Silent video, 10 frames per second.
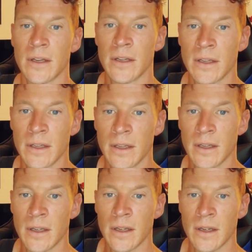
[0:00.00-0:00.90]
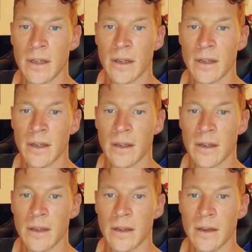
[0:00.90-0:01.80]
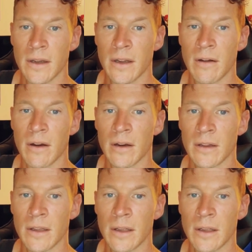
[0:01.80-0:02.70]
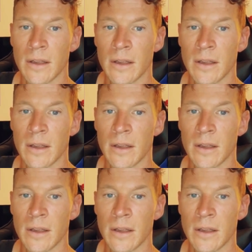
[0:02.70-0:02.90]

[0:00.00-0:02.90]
Uh, I'm going to go out on a limb.